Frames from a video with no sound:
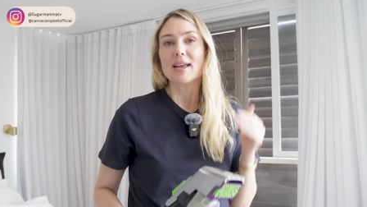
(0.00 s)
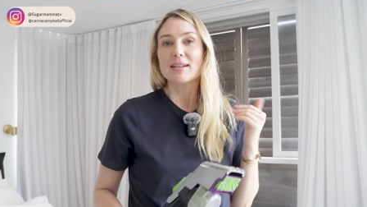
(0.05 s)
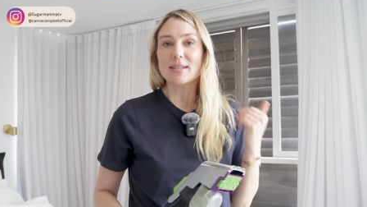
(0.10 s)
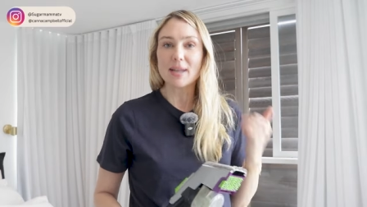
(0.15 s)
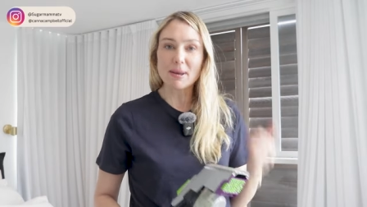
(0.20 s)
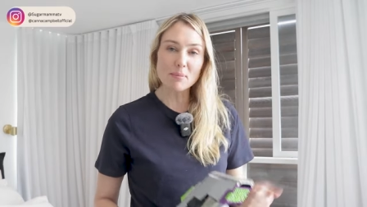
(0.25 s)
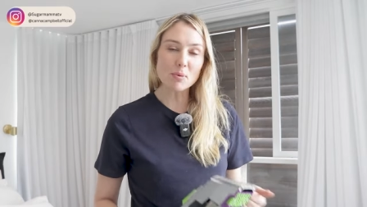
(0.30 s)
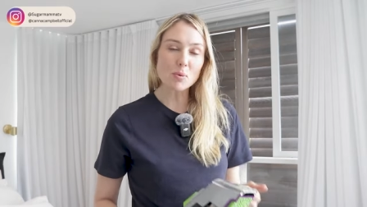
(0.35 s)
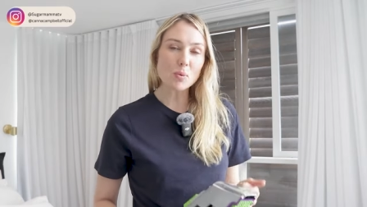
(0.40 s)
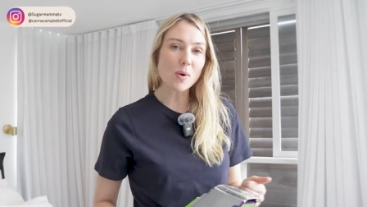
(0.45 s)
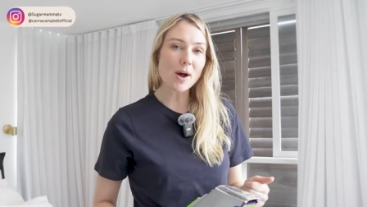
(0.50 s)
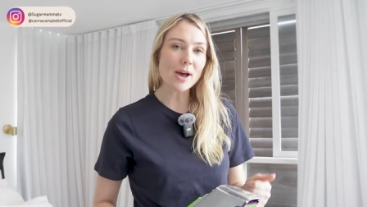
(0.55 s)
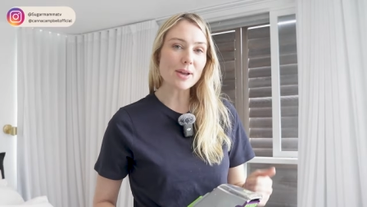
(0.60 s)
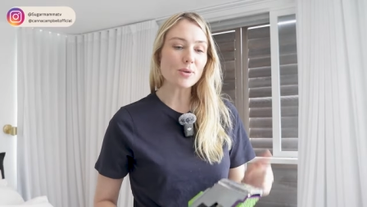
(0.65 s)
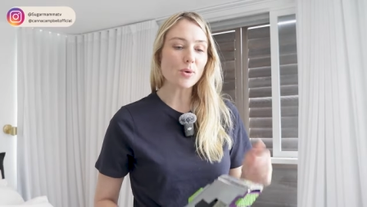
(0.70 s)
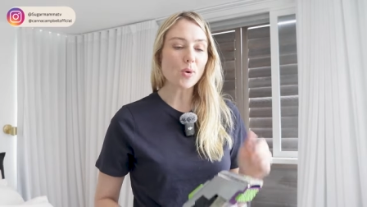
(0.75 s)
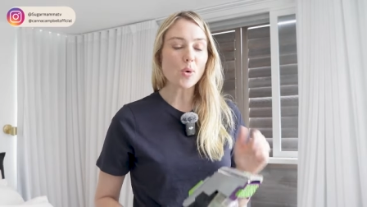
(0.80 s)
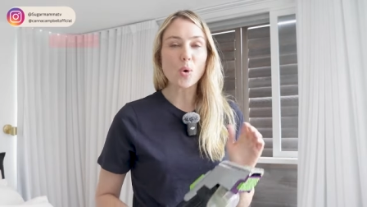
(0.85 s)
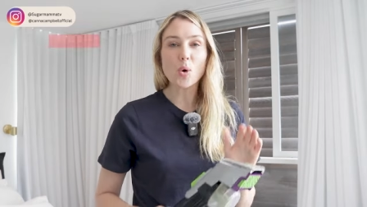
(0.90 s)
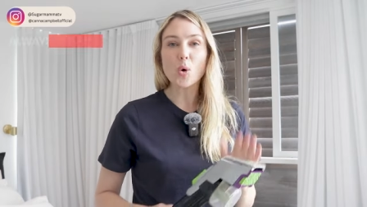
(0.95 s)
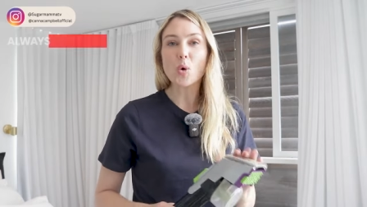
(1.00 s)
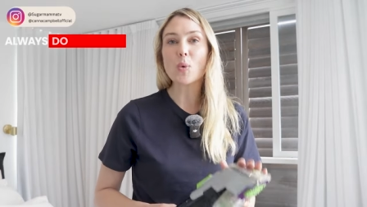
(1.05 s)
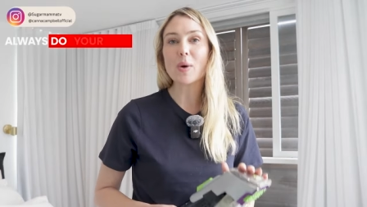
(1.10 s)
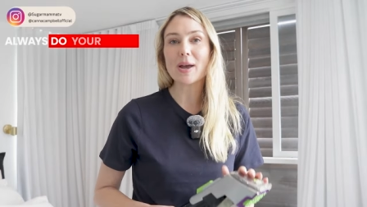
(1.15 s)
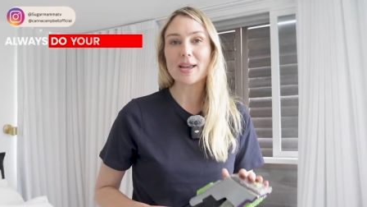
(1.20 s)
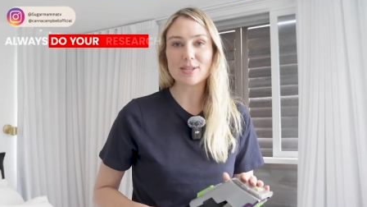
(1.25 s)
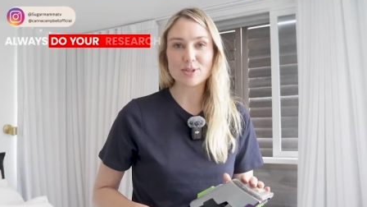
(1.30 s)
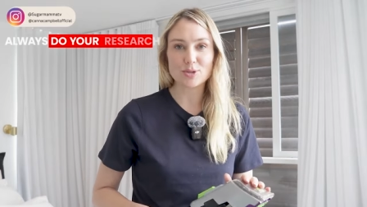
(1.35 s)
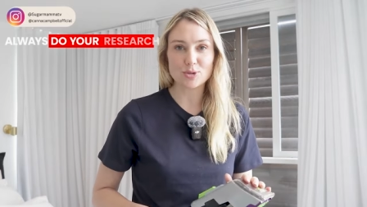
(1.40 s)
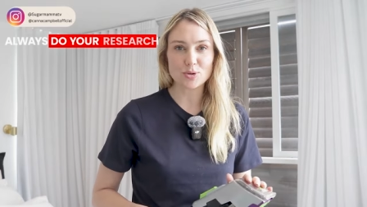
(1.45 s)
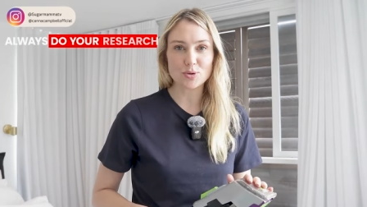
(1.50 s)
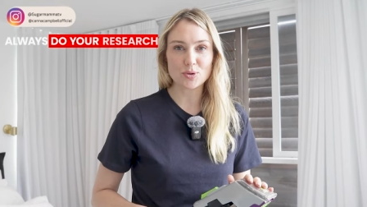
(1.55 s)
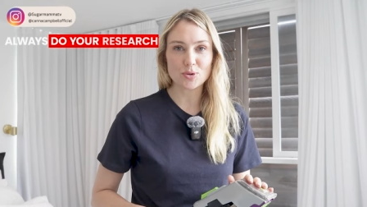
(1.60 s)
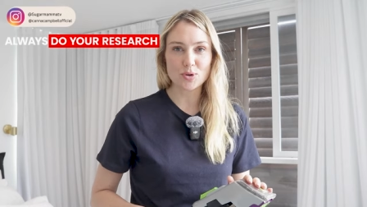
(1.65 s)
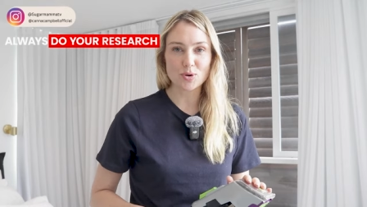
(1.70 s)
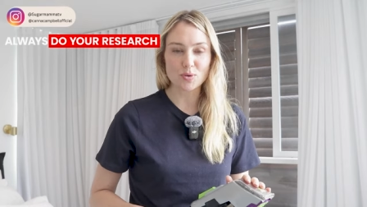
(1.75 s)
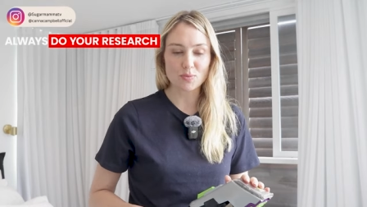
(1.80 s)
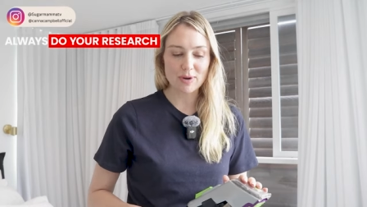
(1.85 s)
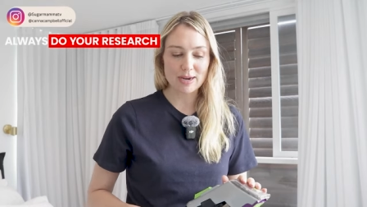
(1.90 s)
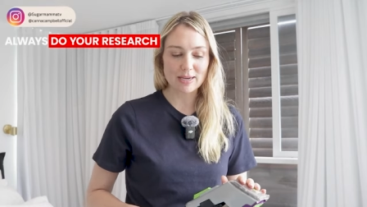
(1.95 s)
Number one, always do
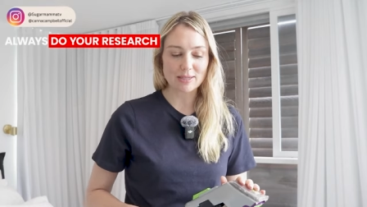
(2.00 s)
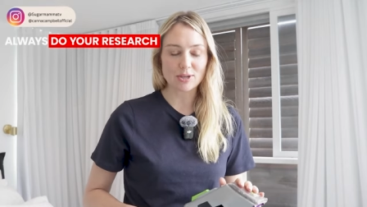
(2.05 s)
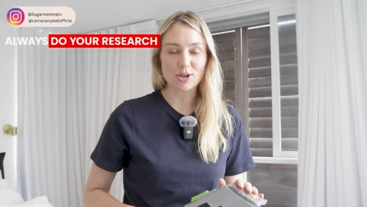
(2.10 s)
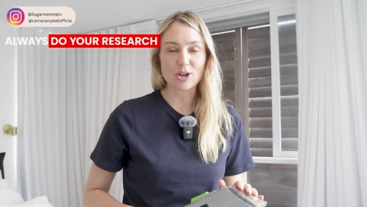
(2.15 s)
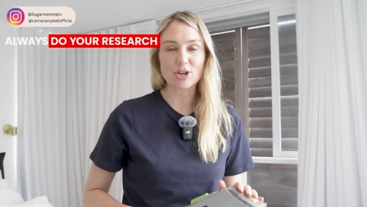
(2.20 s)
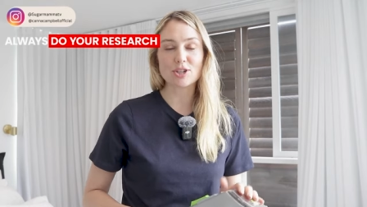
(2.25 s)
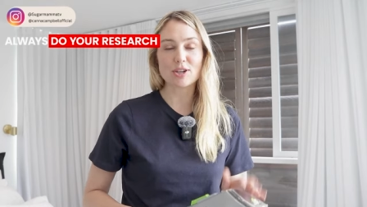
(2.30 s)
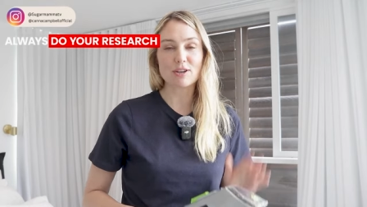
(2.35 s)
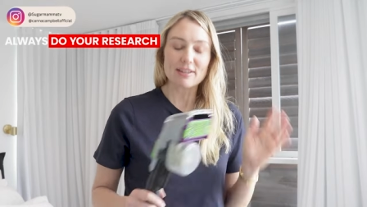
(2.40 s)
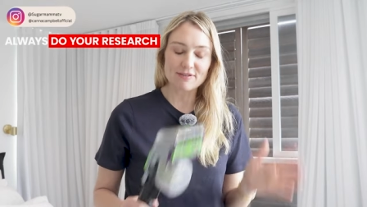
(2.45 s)
your research.